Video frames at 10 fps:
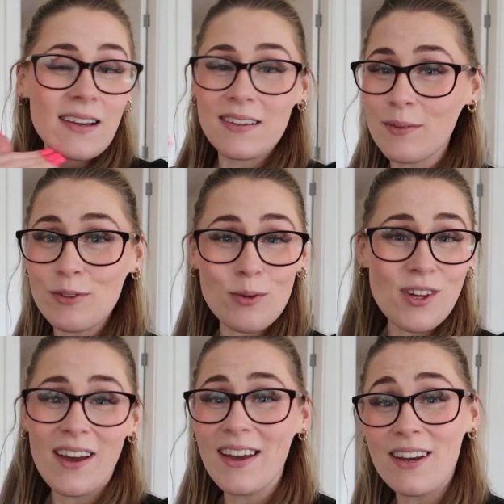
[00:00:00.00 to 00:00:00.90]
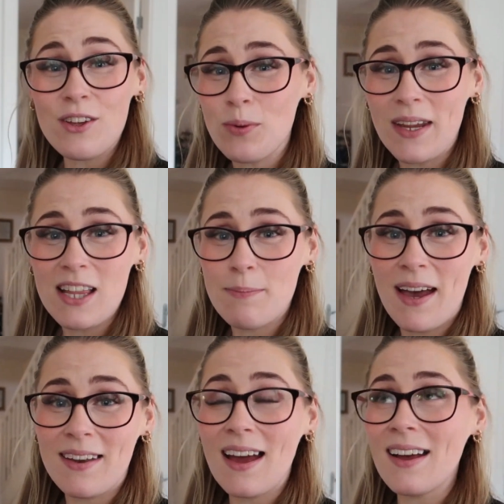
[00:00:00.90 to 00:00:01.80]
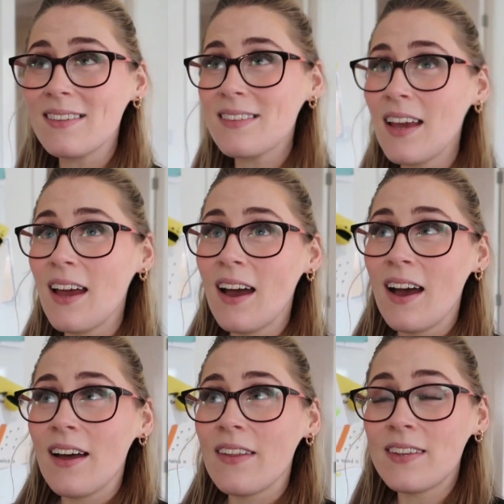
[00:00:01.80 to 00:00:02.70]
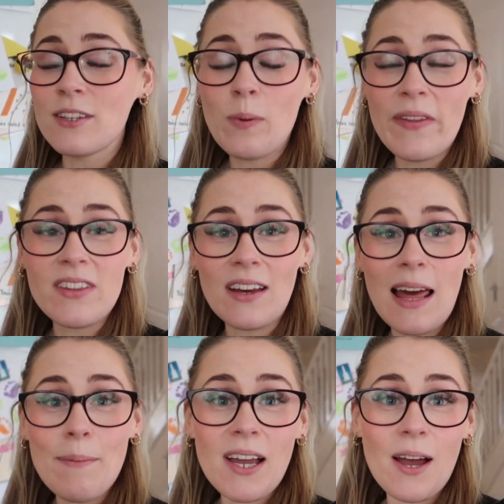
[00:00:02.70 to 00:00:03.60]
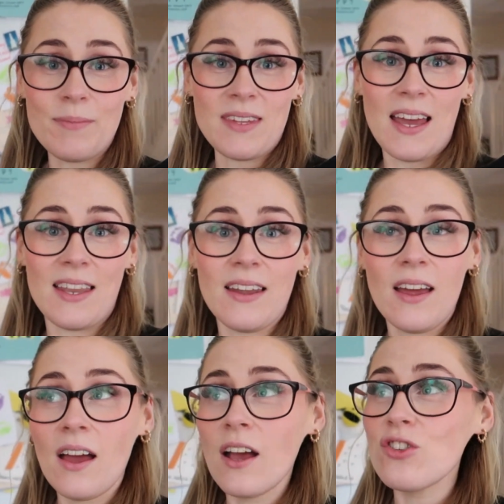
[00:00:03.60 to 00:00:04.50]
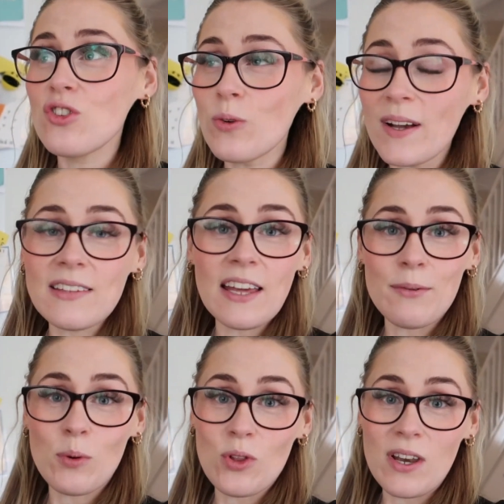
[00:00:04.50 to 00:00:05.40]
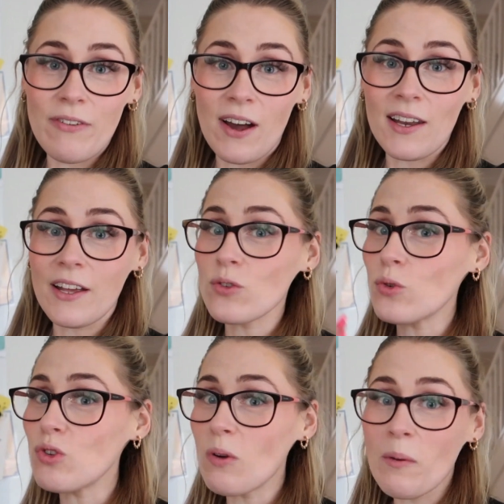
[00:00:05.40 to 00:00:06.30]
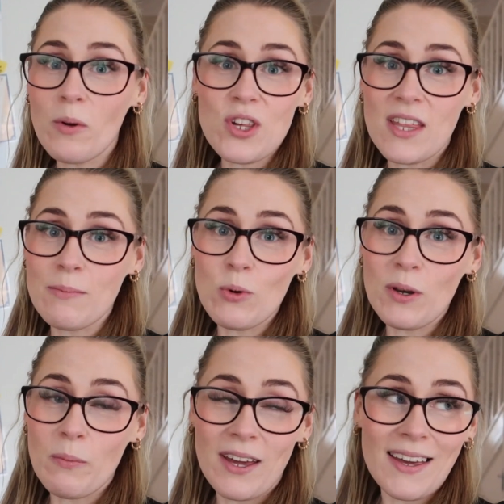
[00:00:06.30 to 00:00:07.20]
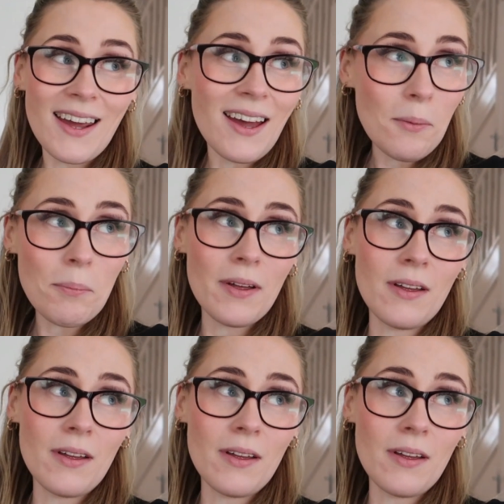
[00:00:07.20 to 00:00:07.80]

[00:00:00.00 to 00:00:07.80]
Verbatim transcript: I'm so tired, I just want to get into bed. And this is where the dilemma comes in. Do I stay up to watch Love Island or do I watch it in the morning when I get up?